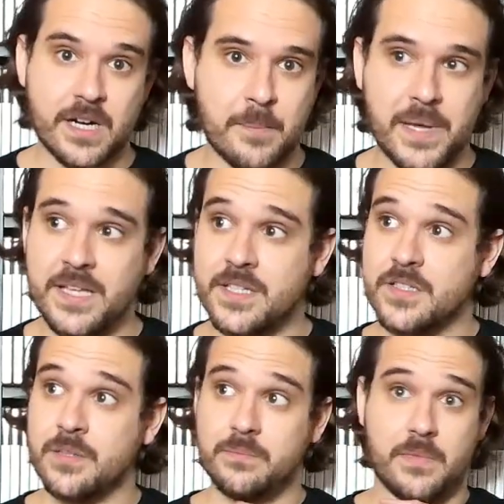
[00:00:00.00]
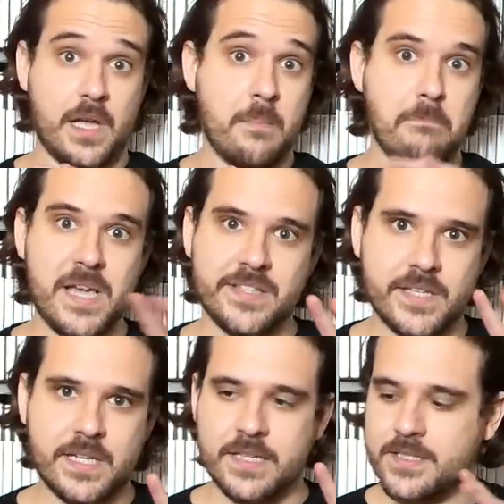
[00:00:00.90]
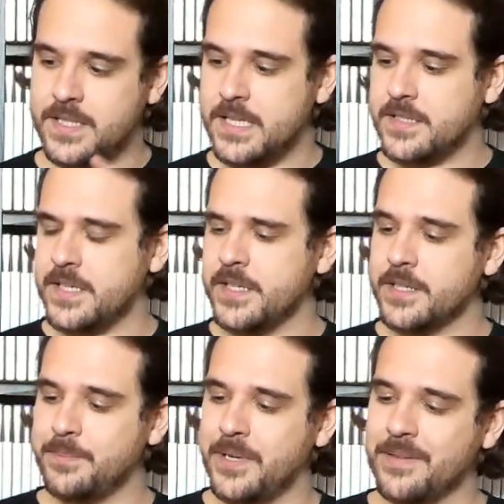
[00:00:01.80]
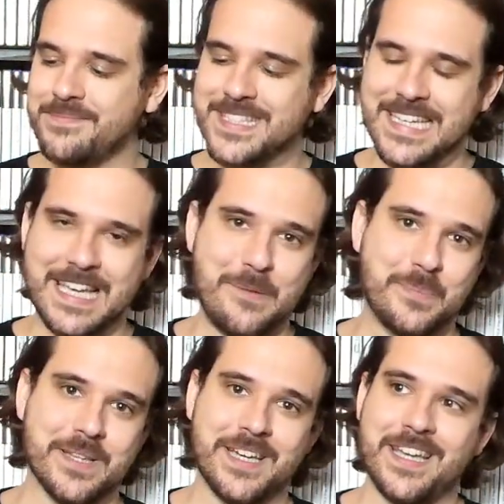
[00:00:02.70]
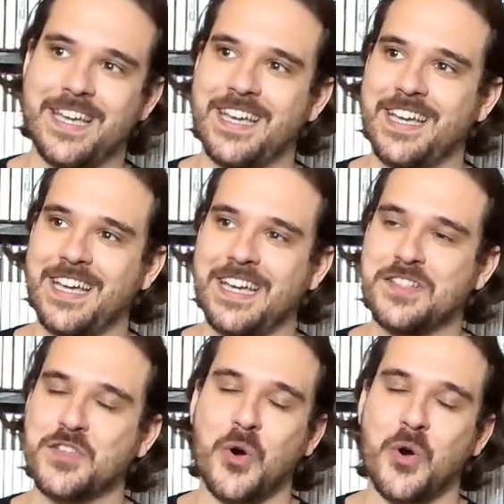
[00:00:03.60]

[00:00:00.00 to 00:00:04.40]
are amazing, some amazing cutscenes here, but the gameplay, it's